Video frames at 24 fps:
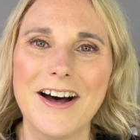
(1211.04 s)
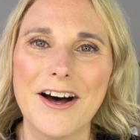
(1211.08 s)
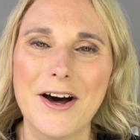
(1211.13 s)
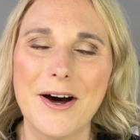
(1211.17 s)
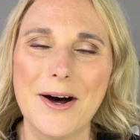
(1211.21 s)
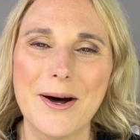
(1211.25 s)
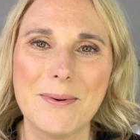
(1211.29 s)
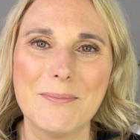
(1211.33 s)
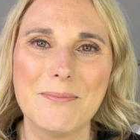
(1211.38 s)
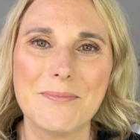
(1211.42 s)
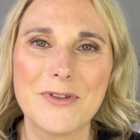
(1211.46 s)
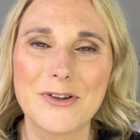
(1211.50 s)

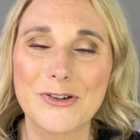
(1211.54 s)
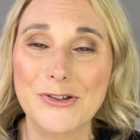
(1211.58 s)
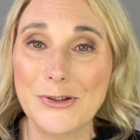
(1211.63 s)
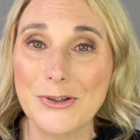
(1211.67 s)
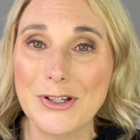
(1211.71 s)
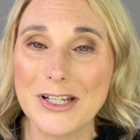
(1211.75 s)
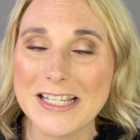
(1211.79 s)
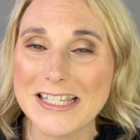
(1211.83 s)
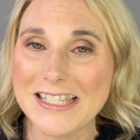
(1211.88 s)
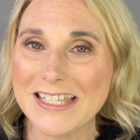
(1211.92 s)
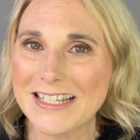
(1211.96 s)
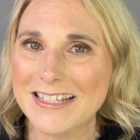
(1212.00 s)
um, there's
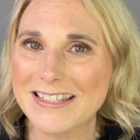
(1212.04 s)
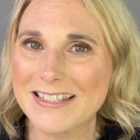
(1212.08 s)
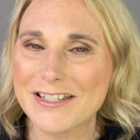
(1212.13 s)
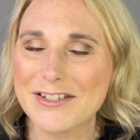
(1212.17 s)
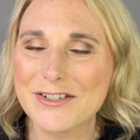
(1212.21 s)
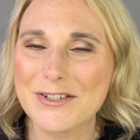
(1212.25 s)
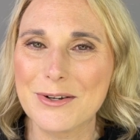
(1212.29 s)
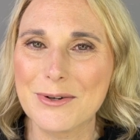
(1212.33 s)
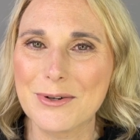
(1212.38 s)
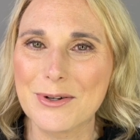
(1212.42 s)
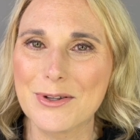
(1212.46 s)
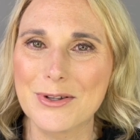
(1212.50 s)
only six in
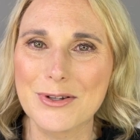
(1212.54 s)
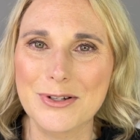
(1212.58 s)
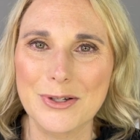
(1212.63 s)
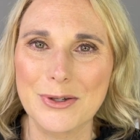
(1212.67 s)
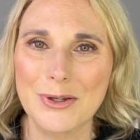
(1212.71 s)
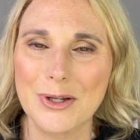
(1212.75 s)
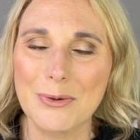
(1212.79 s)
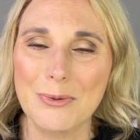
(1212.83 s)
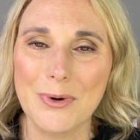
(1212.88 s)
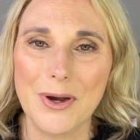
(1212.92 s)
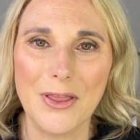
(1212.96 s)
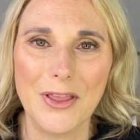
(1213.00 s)
total. There's
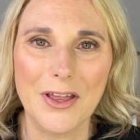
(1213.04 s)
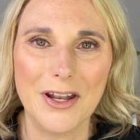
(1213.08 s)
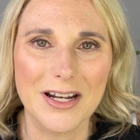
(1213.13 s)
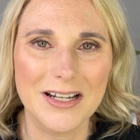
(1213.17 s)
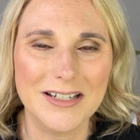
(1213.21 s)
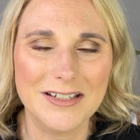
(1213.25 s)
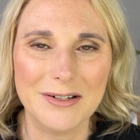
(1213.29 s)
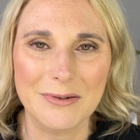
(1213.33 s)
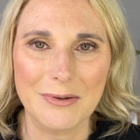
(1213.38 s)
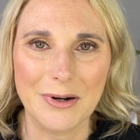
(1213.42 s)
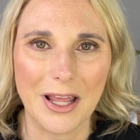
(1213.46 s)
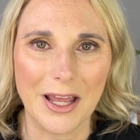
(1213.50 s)
only one that I
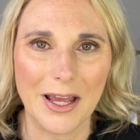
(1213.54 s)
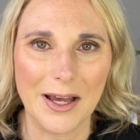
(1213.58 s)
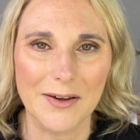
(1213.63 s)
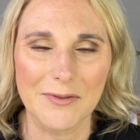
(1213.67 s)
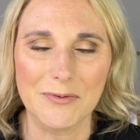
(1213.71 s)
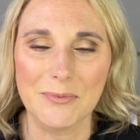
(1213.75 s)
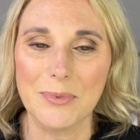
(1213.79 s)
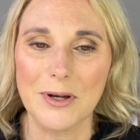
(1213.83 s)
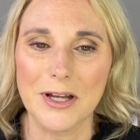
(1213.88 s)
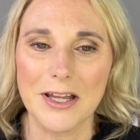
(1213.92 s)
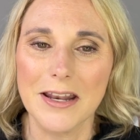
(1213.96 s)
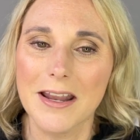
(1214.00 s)
don't
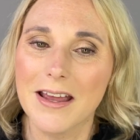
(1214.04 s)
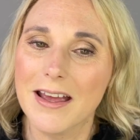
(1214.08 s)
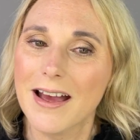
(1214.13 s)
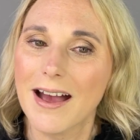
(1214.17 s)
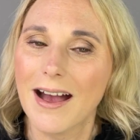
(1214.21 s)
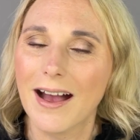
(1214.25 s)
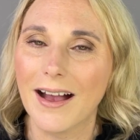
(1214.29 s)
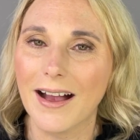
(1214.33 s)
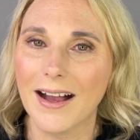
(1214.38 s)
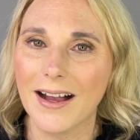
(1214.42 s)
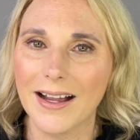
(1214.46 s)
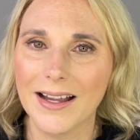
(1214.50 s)
have, but
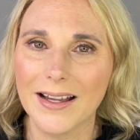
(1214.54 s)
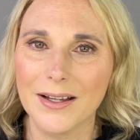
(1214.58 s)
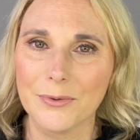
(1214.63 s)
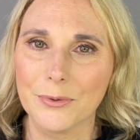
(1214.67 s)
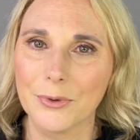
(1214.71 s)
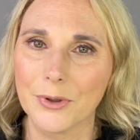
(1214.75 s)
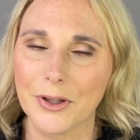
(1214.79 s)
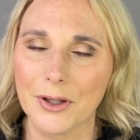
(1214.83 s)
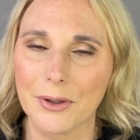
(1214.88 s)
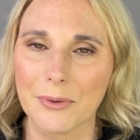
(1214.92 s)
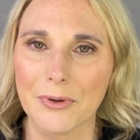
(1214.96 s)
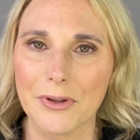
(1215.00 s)
I
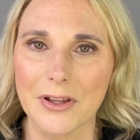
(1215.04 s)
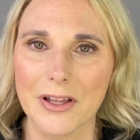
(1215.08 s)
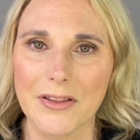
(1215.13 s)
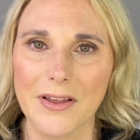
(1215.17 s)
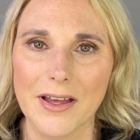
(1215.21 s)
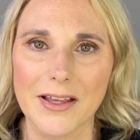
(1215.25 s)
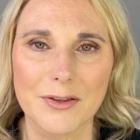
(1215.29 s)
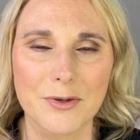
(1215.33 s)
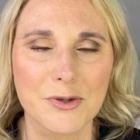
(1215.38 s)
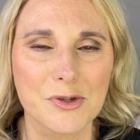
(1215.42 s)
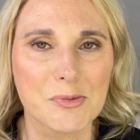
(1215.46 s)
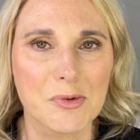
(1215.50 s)
really, really
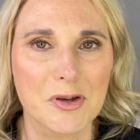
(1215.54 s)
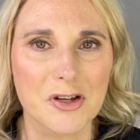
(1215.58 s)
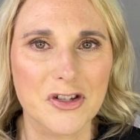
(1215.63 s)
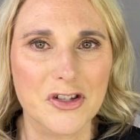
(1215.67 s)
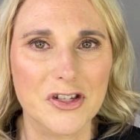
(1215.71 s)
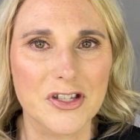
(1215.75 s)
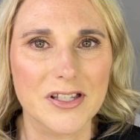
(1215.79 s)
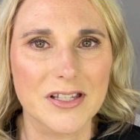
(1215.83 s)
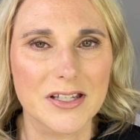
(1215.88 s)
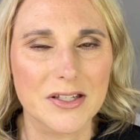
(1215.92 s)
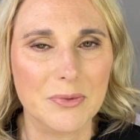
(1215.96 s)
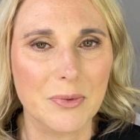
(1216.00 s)
like those
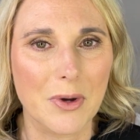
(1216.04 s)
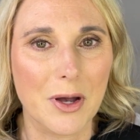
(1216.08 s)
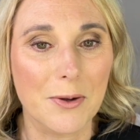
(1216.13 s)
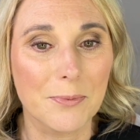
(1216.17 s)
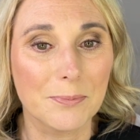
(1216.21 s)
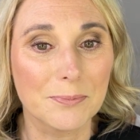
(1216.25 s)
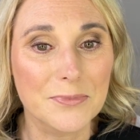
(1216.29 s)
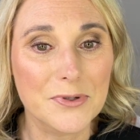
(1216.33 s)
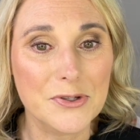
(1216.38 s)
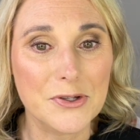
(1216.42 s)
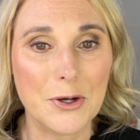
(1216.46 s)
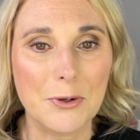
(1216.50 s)
blushes as well.
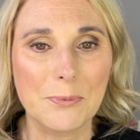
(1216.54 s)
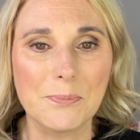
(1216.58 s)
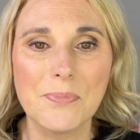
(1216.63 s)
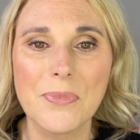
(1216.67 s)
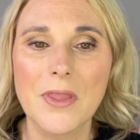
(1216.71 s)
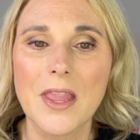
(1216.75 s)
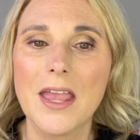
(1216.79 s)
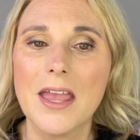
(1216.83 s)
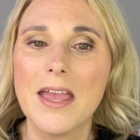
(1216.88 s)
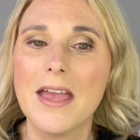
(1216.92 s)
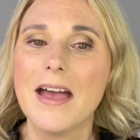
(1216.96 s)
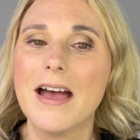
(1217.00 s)
So
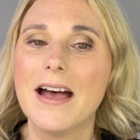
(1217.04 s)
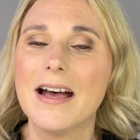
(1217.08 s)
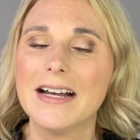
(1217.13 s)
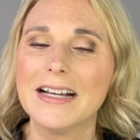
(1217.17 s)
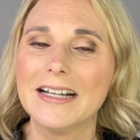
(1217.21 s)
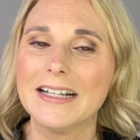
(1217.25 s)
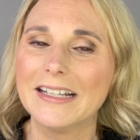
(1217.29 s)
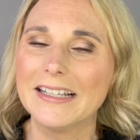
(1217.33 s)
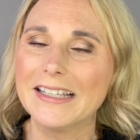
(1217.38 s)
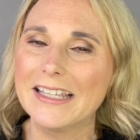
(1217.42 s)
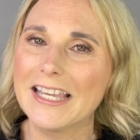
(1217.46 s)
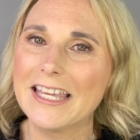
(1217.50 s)

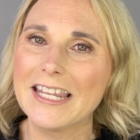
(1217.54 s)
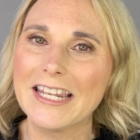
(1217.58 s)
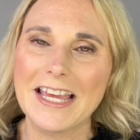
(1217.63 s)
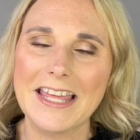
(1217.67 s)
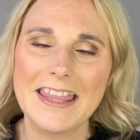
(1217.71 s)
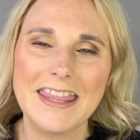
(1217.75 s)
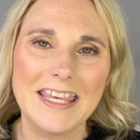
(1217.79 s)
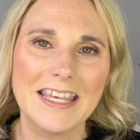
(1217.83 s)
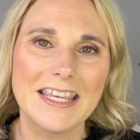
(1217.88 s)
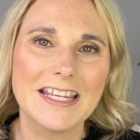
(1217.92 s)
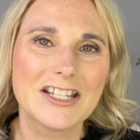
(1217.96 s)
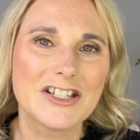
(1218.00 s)
again, I
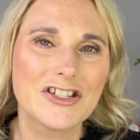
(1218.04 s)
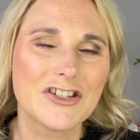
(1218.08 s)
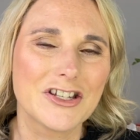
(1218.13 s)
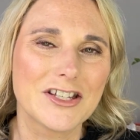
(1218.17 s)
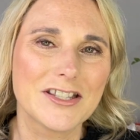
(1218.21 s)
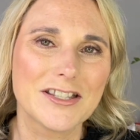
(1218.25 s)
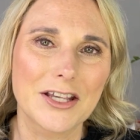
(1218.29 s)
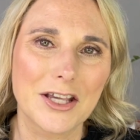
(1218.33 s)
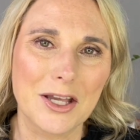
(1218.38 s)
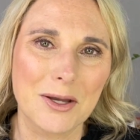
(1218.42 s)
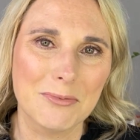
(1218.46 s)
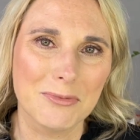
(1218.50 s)
think it's just
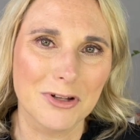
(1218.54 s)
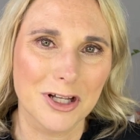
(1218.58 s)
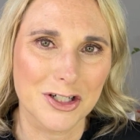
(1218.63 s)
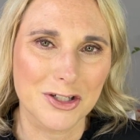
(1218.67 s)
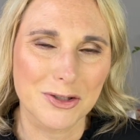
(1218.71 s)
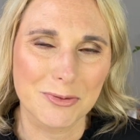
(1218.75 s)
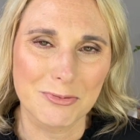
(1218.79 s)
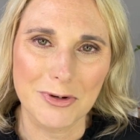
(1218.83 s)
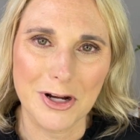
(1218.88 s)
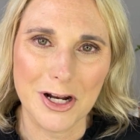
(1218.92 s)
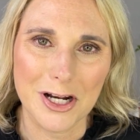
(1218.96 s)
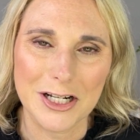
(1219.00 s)
the
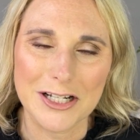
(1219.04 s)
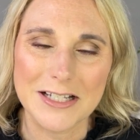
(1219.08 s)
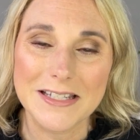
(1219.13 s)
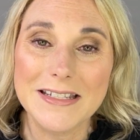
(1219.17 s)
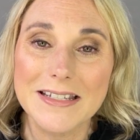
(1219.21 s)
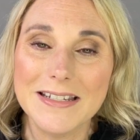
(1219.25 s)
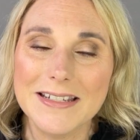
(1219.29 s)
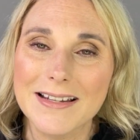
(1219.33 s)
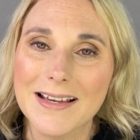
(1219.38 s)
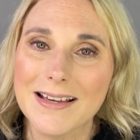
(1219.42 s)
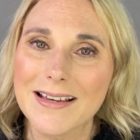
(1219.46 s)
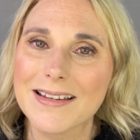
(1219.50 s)
complexion products
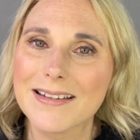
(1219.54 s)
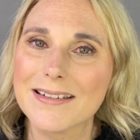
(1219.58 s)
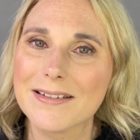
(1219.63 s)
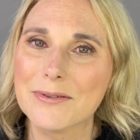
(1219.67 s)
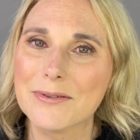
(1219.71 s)
did not